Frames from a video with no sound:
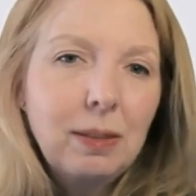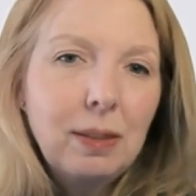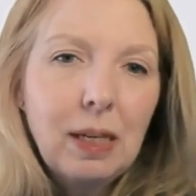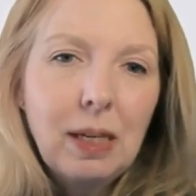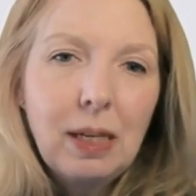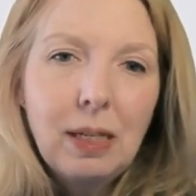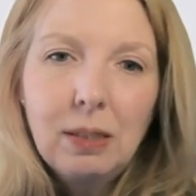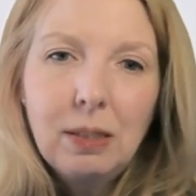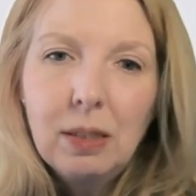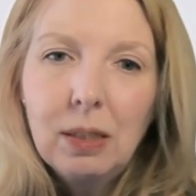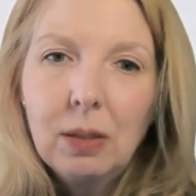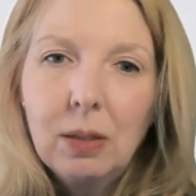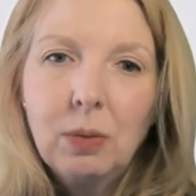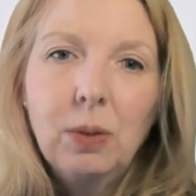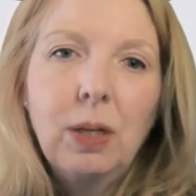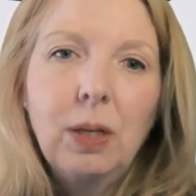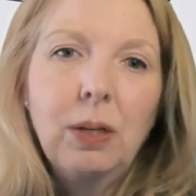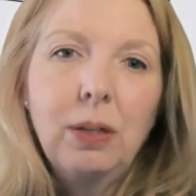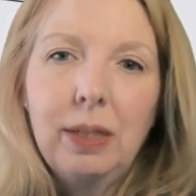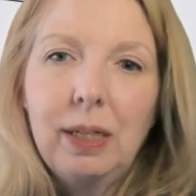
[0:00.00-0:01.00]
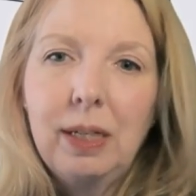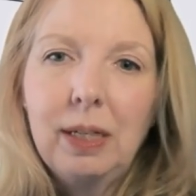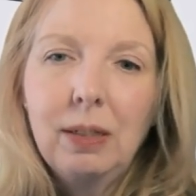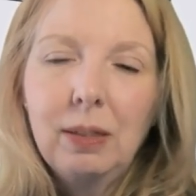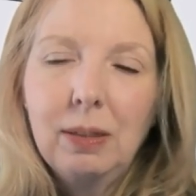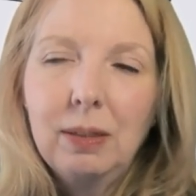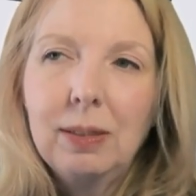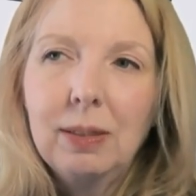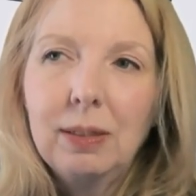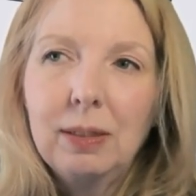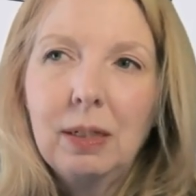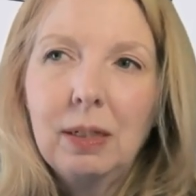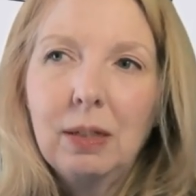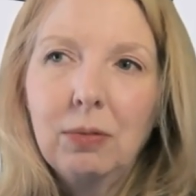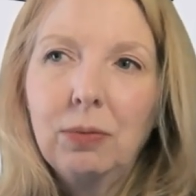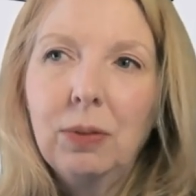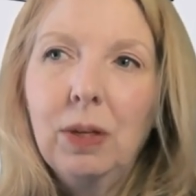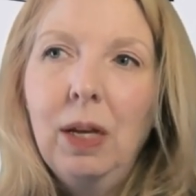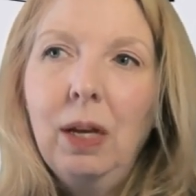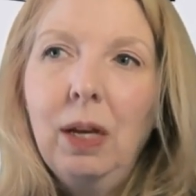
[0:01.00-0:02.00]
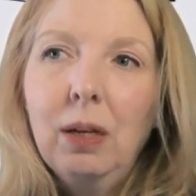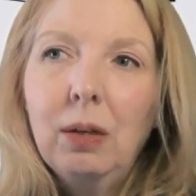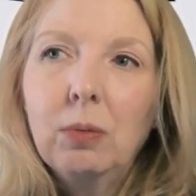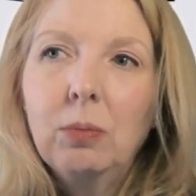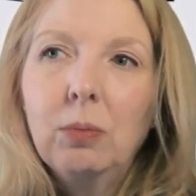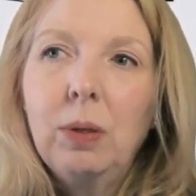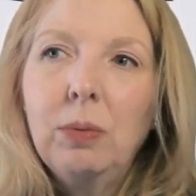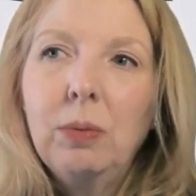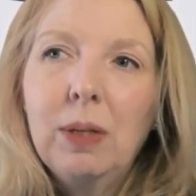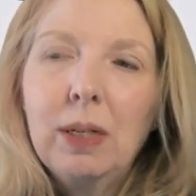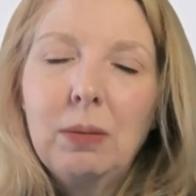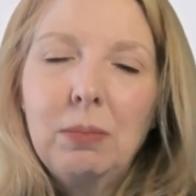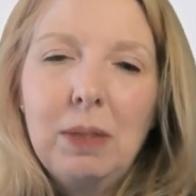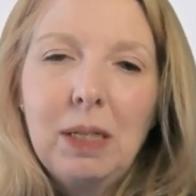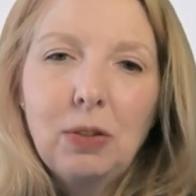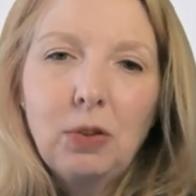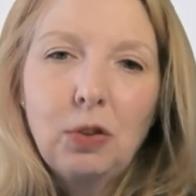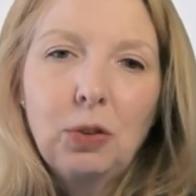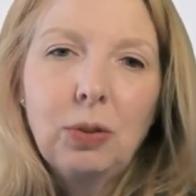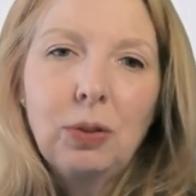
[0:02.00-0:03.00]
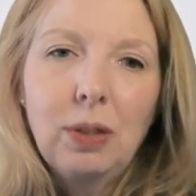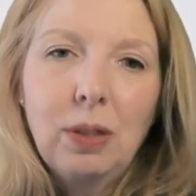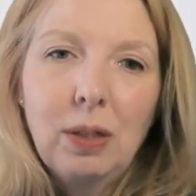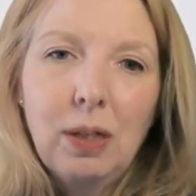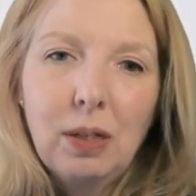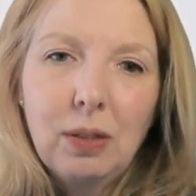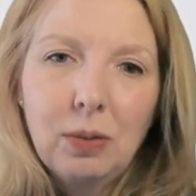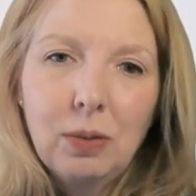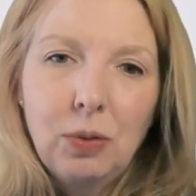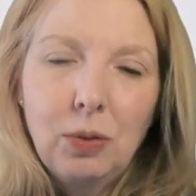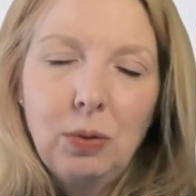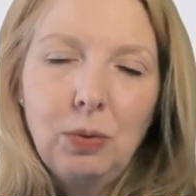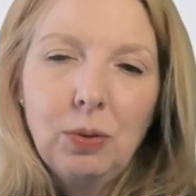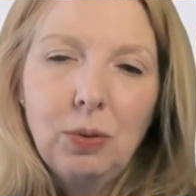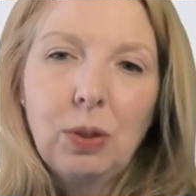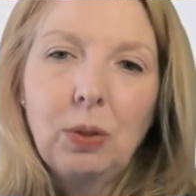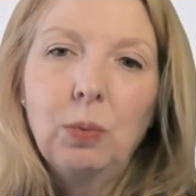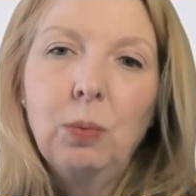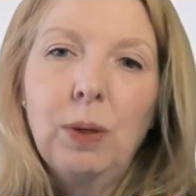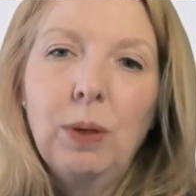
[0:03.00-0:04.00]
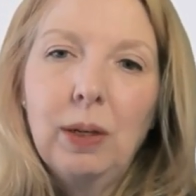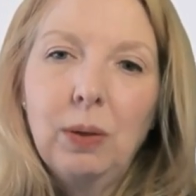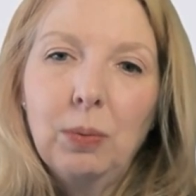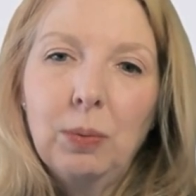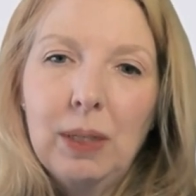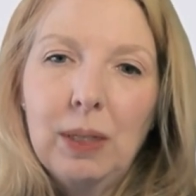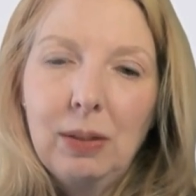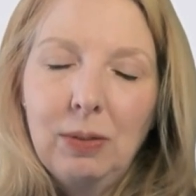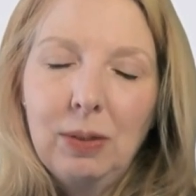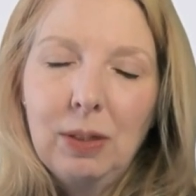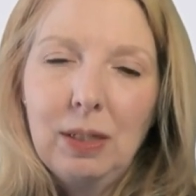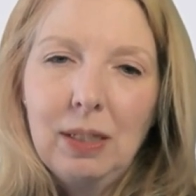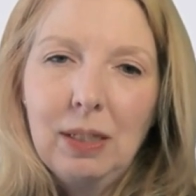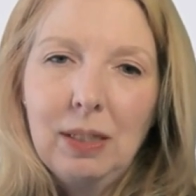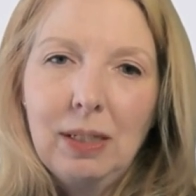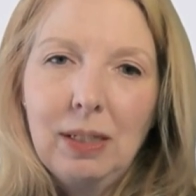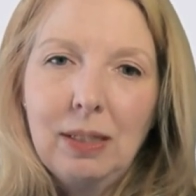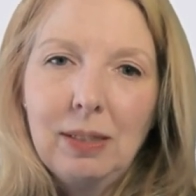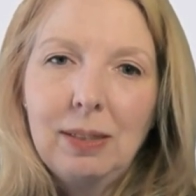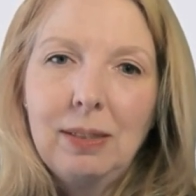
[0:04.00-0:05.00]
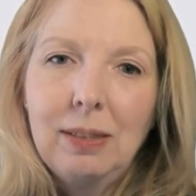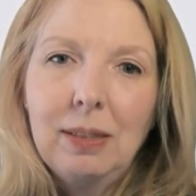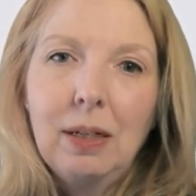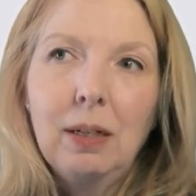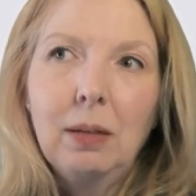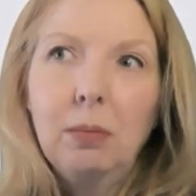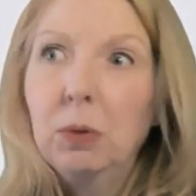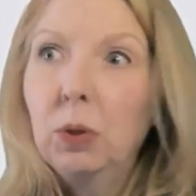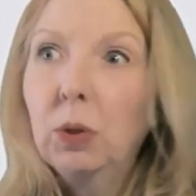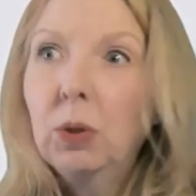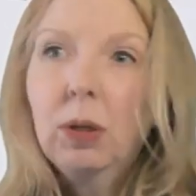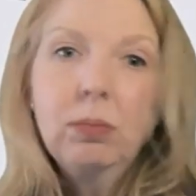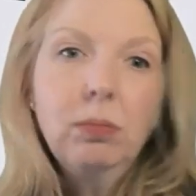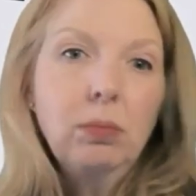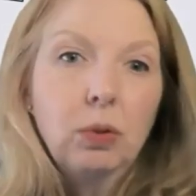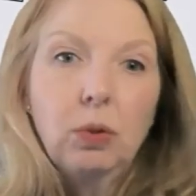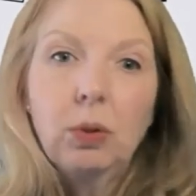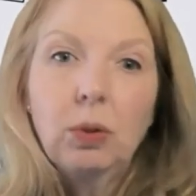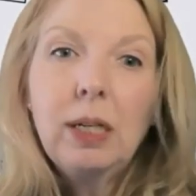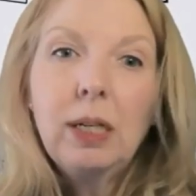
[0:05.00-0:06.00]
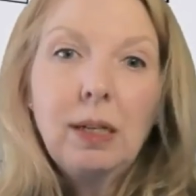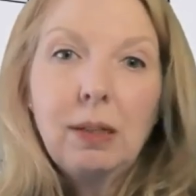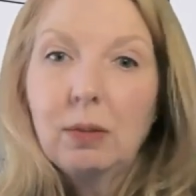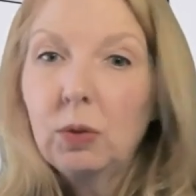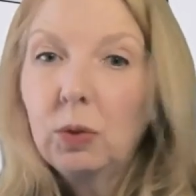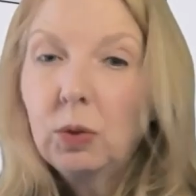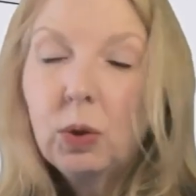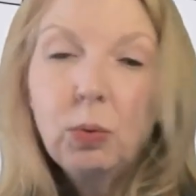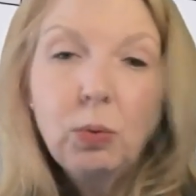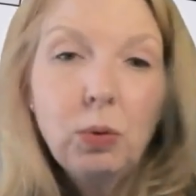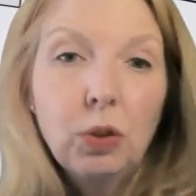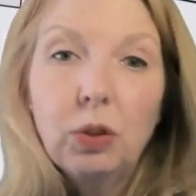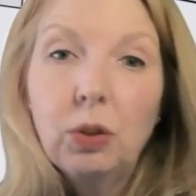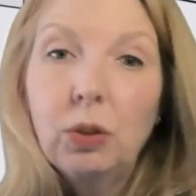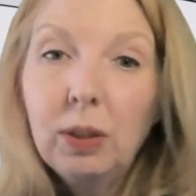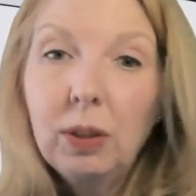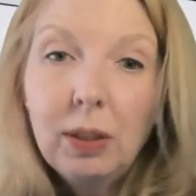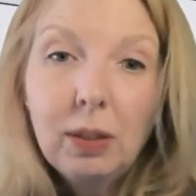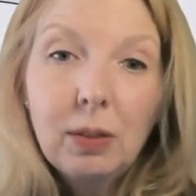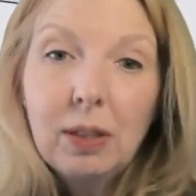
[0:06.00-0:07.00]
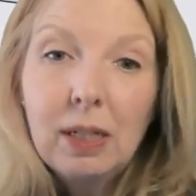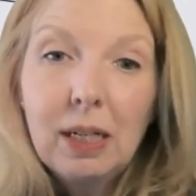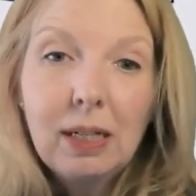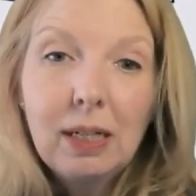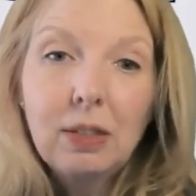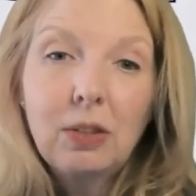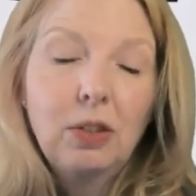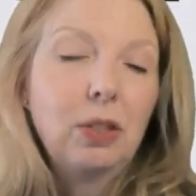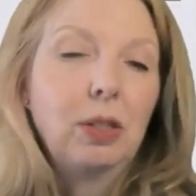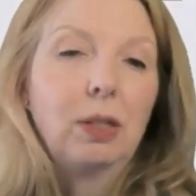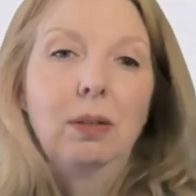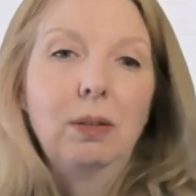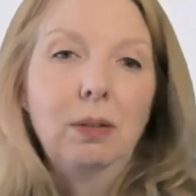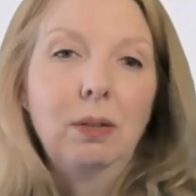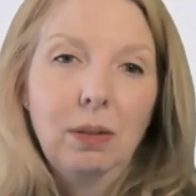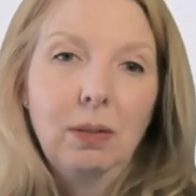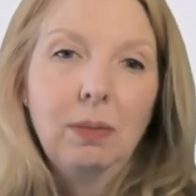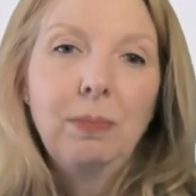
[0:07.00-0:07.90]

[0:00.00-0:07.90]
saying no, all that good stuff. We want to make sure that our students are well-rounded and they greeting, social interaction.